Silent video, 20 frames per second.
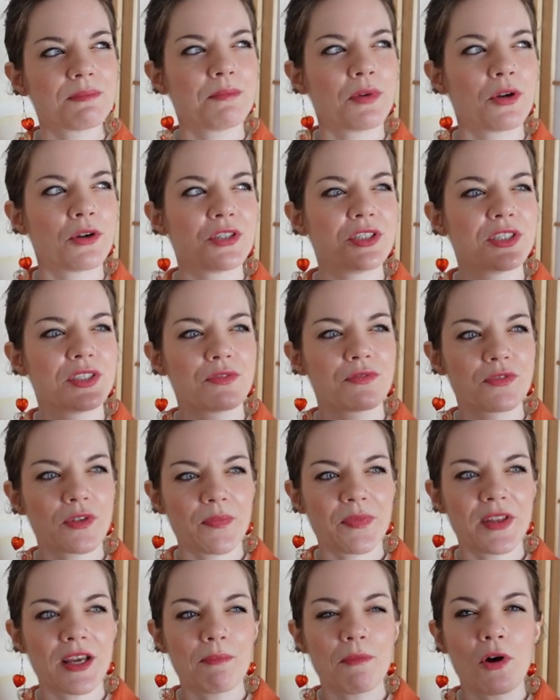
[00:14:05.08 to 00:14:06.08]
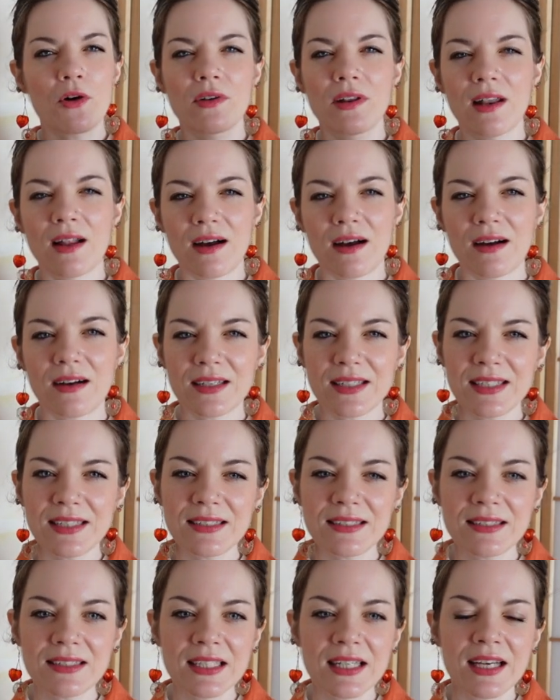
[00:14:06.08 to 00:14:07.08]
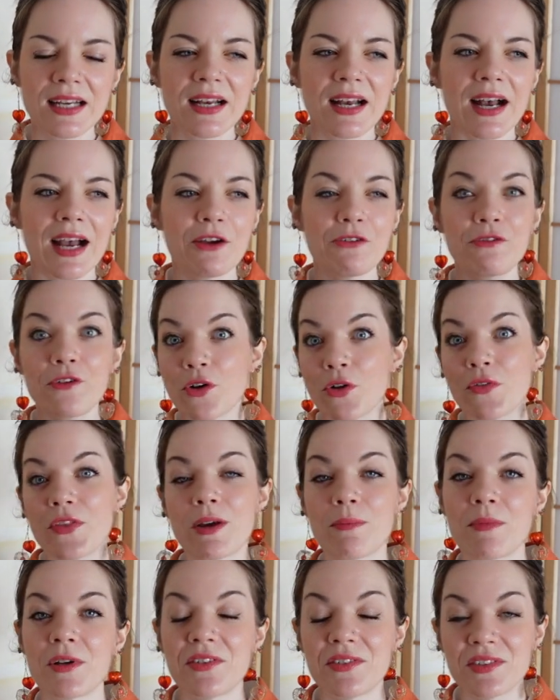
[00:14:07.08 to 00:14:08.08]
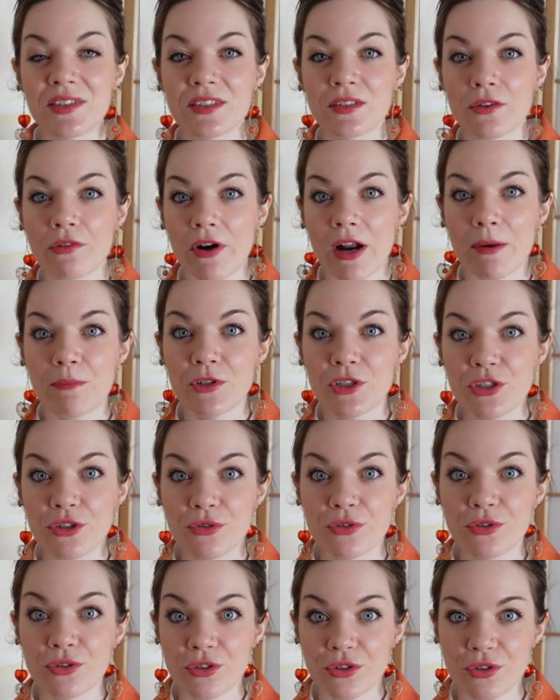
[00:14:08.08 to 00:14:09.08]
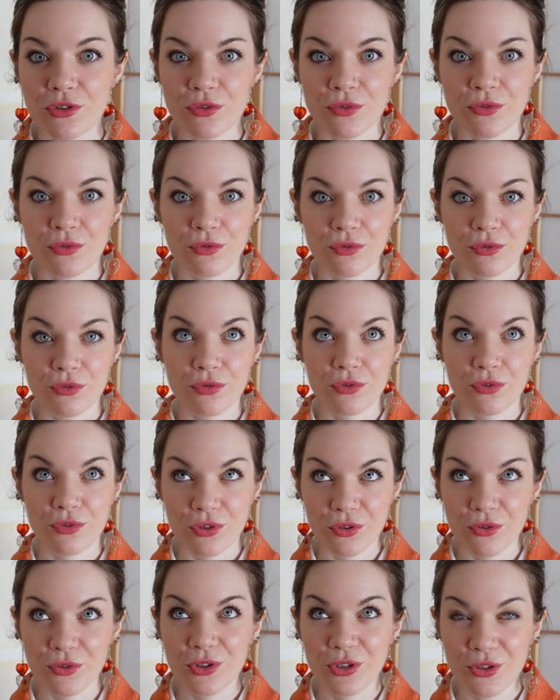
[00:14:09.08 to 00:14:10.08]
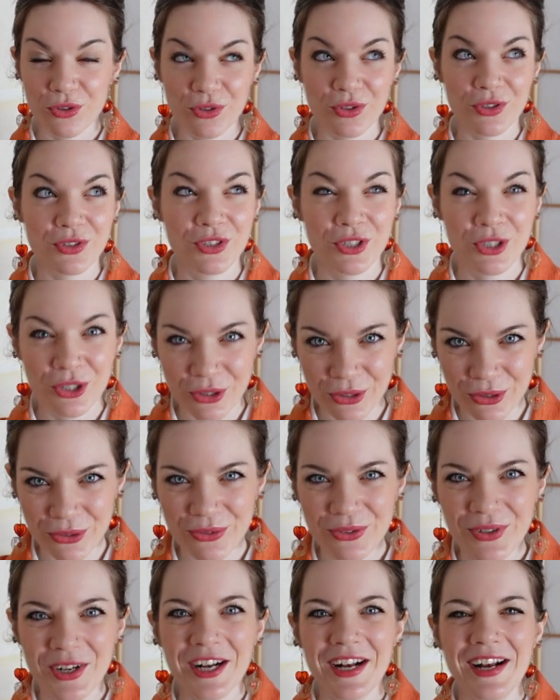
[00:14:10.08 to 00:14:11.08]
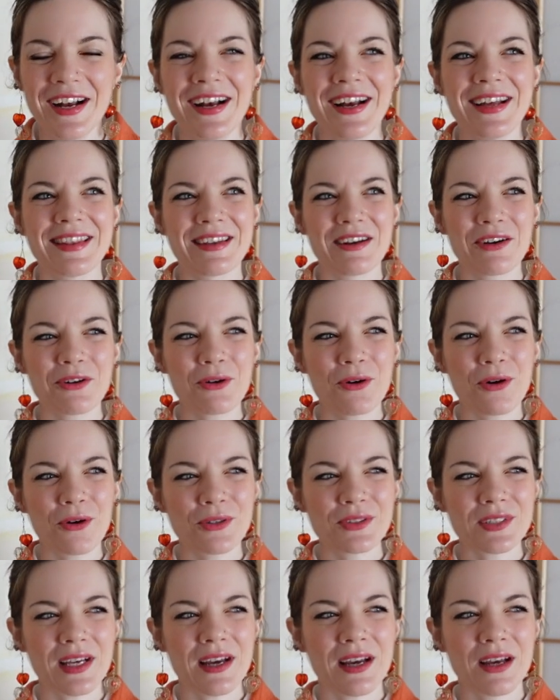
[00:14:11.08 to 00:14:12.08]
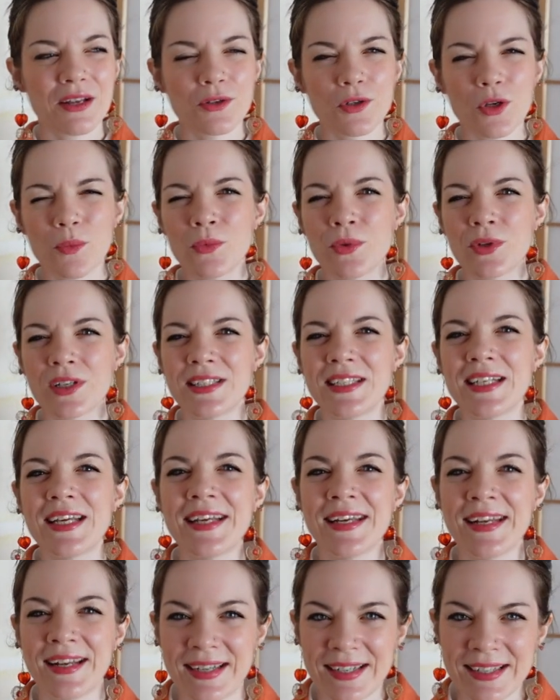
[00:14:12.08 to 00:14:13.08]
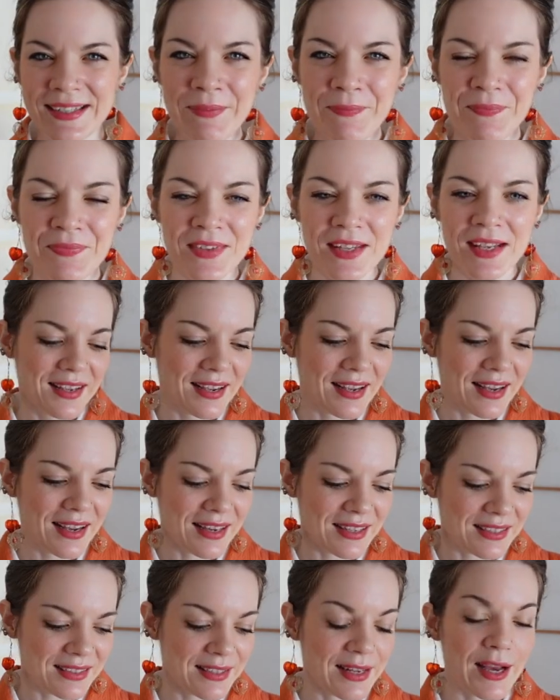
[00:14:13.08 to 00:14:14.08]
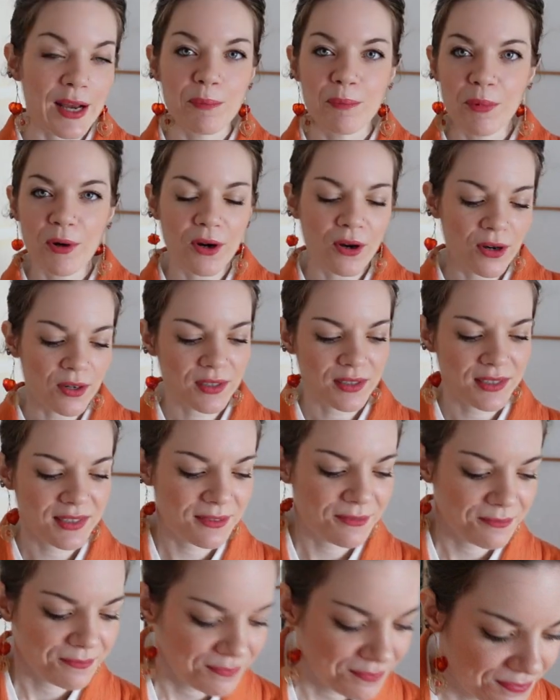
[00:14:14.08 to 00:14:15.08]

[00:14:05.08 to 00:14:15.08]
purchase from them online. I follow them on Instagram. You should do. You should too. They're called uh, Tera, and I bought